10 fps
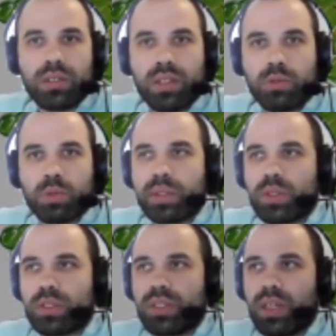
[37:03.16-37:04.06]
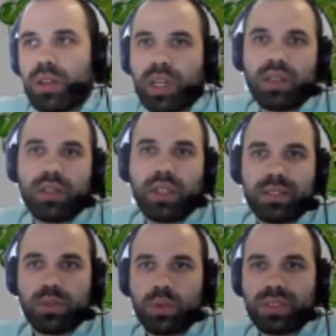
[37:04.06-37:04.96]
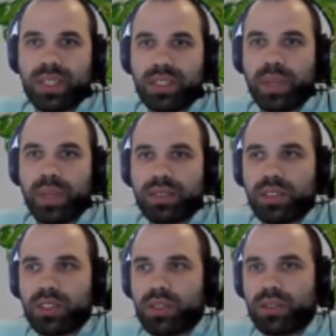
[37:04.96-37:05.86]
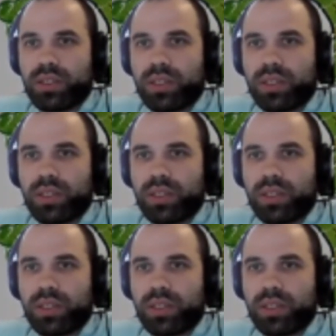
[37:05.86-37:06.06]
would be to say, okay, let's hook send message and